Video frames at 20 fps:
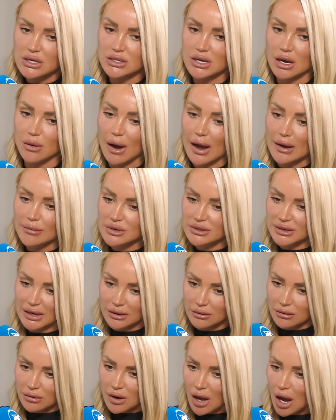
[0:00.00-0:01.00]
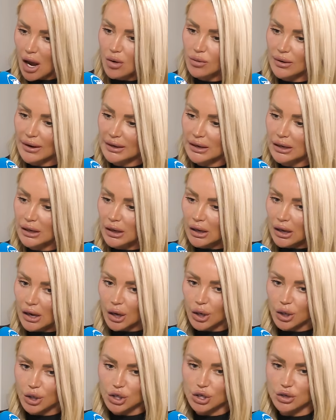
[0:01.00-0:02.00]
So I was like, no, like
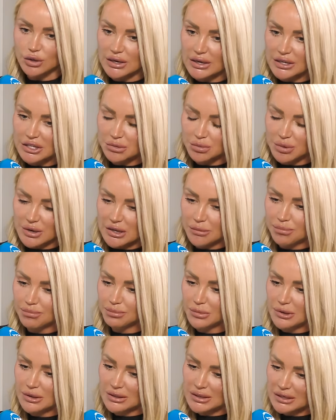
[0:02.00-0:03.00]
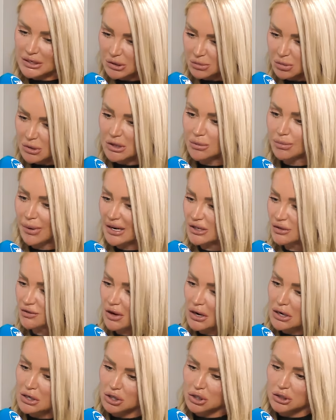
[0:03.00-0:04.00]
you need to be the they need to be the best
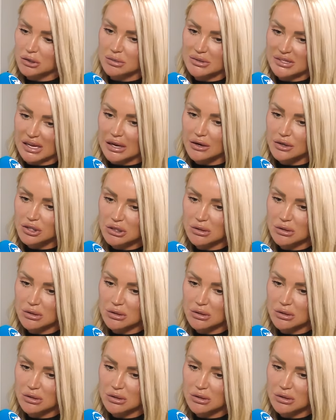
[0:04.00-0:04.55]
version of themselves.